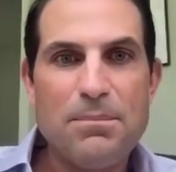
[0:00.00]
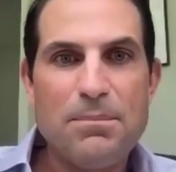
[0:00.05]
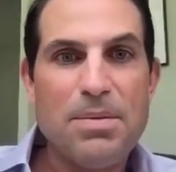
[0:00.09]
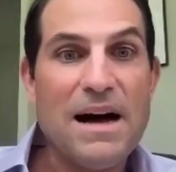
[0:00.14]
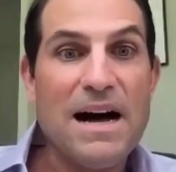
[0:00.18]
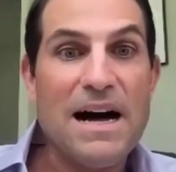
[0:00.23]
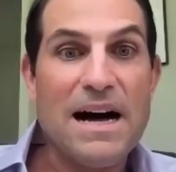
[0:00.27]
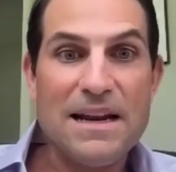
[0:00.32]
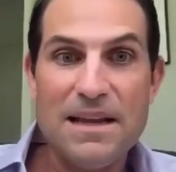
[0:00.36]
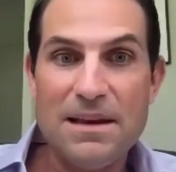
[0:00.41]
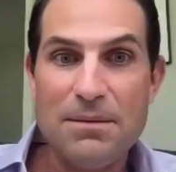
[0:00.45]

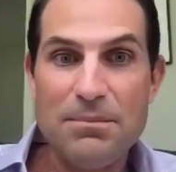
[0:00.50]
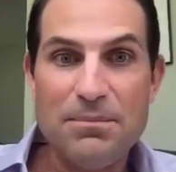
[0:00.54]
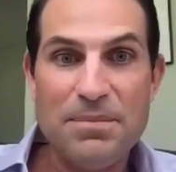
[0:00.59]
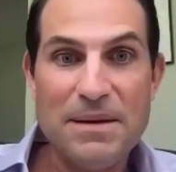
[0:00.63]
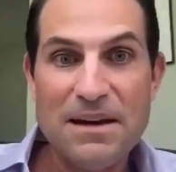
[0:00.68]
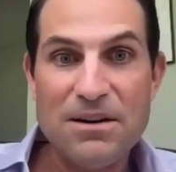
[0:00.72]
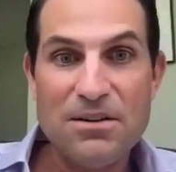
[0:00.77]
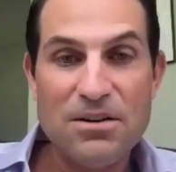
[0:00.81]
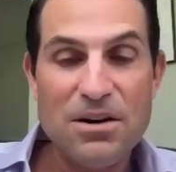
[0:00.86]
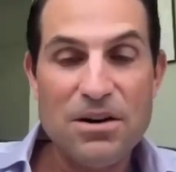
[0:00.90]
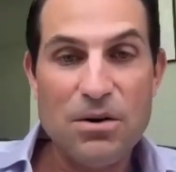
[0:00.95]
pot in
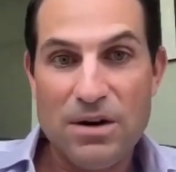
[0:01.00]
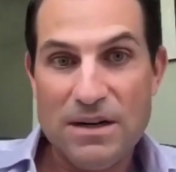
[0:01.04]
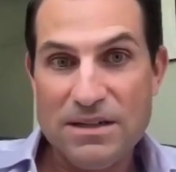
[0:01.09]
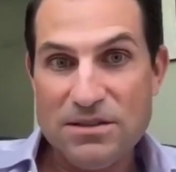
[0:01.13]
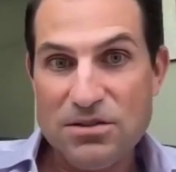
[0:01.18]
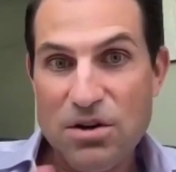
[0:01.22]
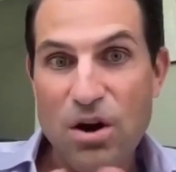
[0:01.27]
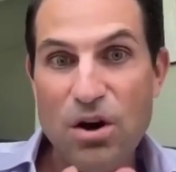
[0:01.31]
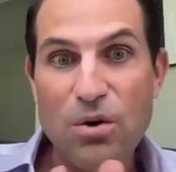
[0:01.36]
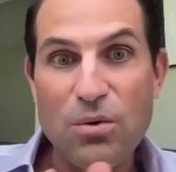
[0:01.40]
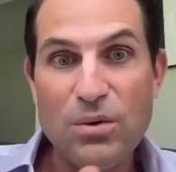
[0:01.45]
PLO, or
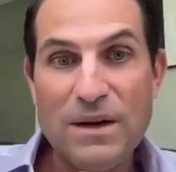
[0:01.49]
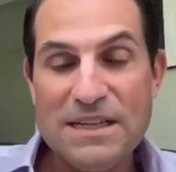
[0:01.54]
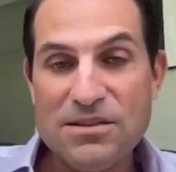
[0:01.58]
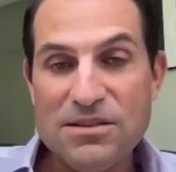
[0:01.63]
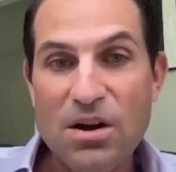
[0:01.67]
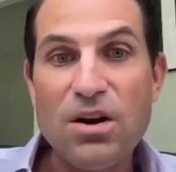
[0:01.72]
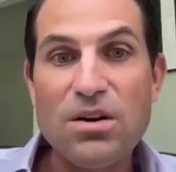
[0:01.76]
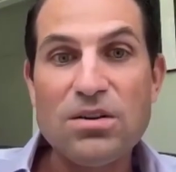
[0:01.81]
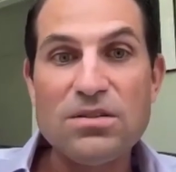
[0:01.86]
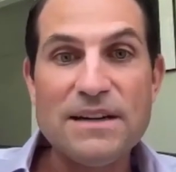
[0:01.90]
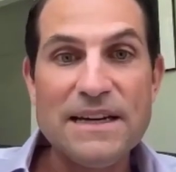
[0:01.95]
it's always
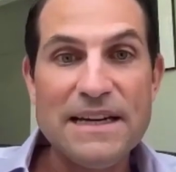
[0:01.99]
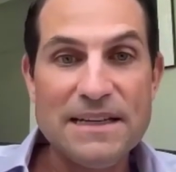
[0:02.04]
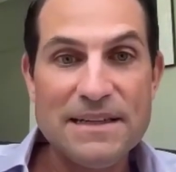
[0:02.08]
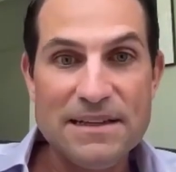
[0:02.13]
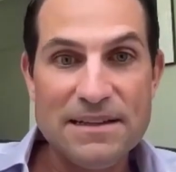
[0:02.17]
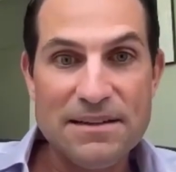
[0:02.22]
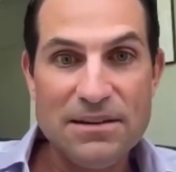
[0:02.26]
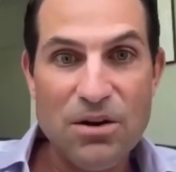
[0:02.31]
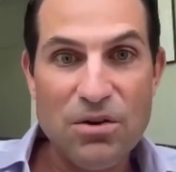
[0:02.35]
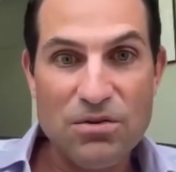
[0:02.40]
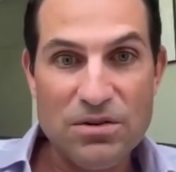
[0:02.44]
all in
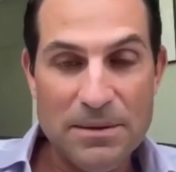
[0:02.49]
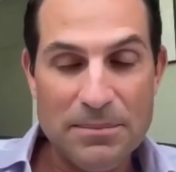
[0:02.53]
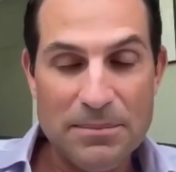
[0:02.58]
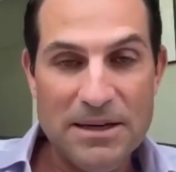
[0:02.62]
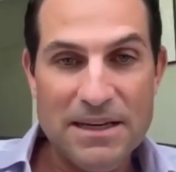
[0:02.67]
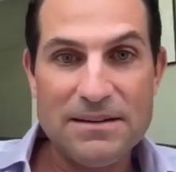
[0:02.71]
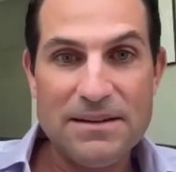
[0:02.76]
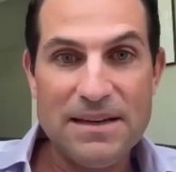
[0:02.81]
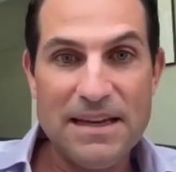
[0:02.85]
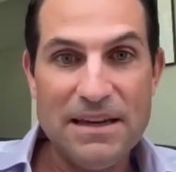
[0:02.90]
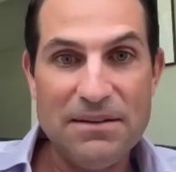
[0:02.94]
and no
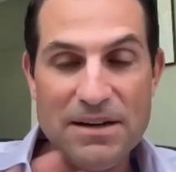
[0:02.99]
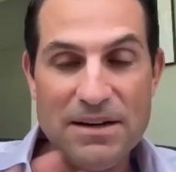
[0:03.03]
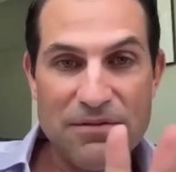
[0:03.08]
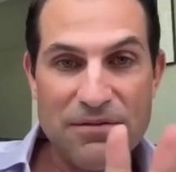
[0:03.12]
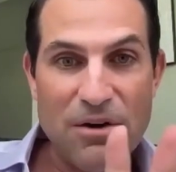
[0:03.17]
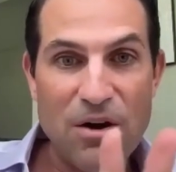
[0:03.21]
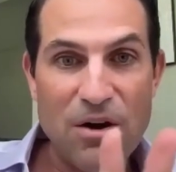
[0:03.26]
limit, even if